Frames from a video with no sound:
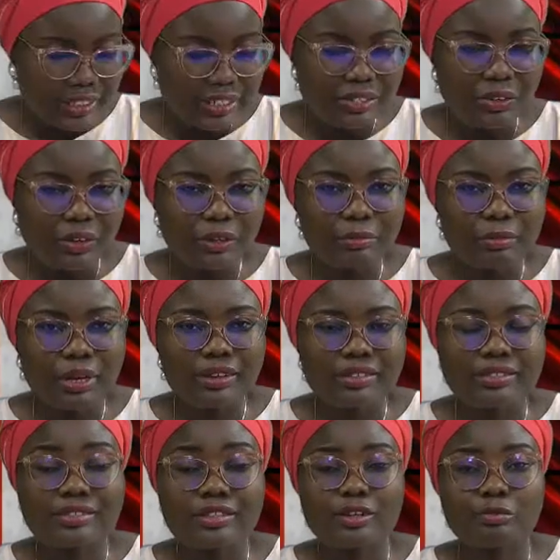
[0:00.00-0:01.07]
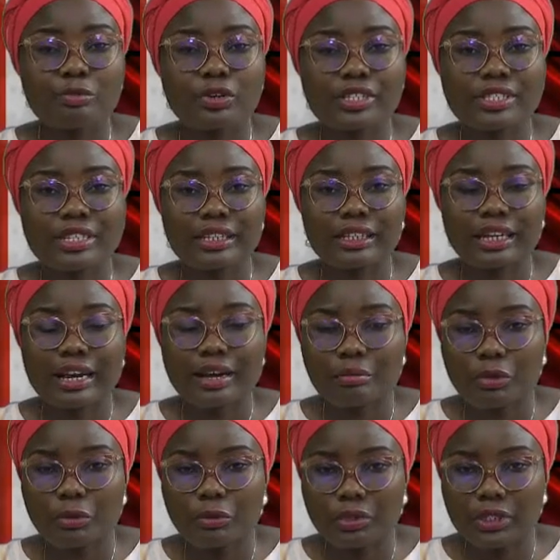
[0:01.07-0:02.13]
it's all about celebrating
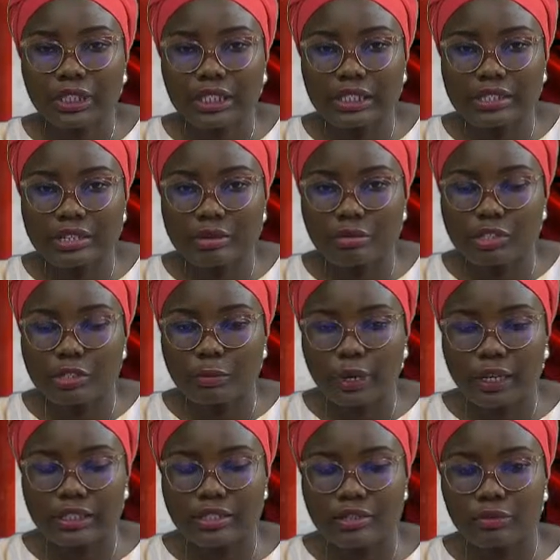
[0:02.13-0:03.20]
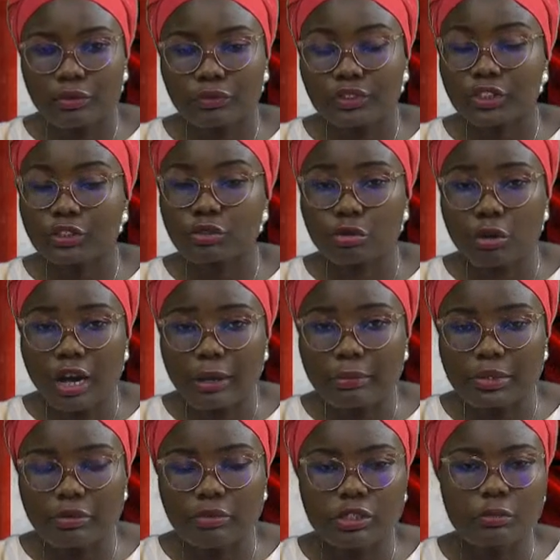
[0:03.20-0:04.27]
Cameroonians irrespective of their
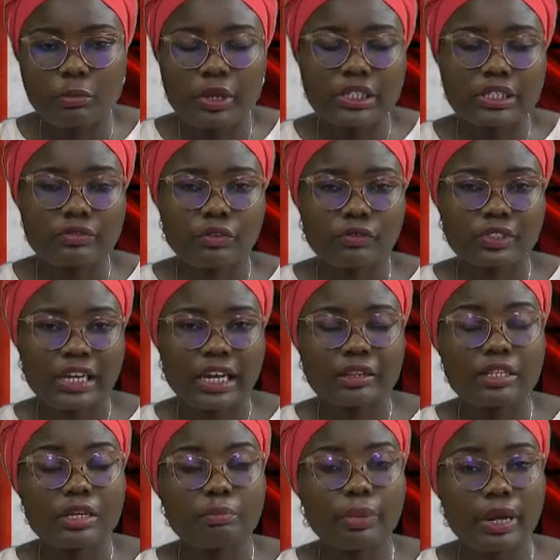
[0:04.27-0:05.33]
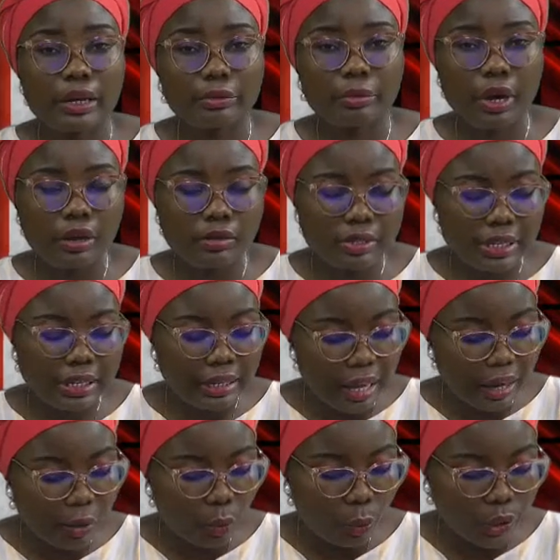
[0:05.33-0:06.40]
tribes, irrespective of their ethnic background,
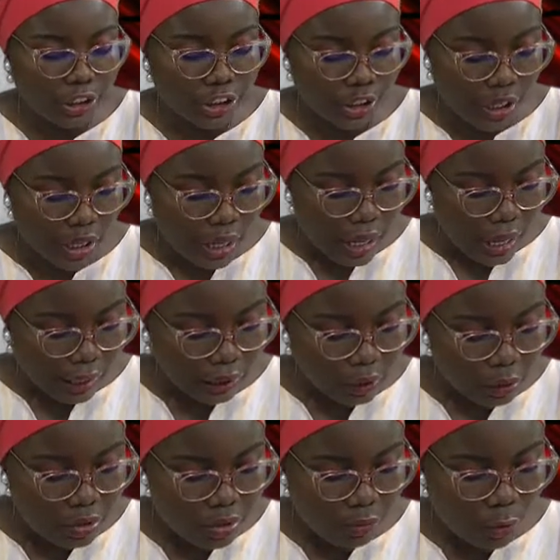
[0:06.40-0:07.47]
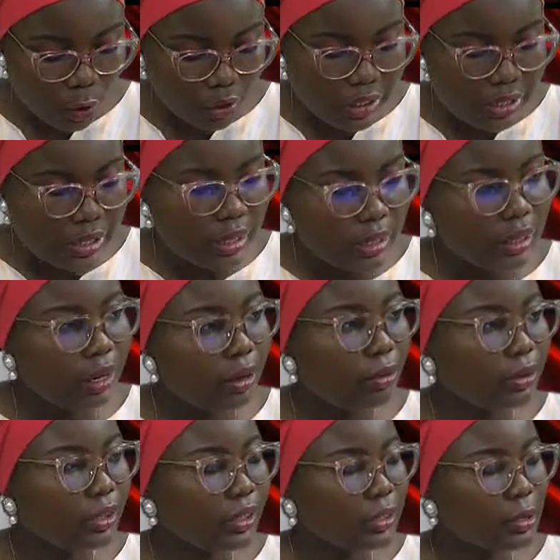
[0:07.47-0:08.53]
language, and a host of others. And now, Dr.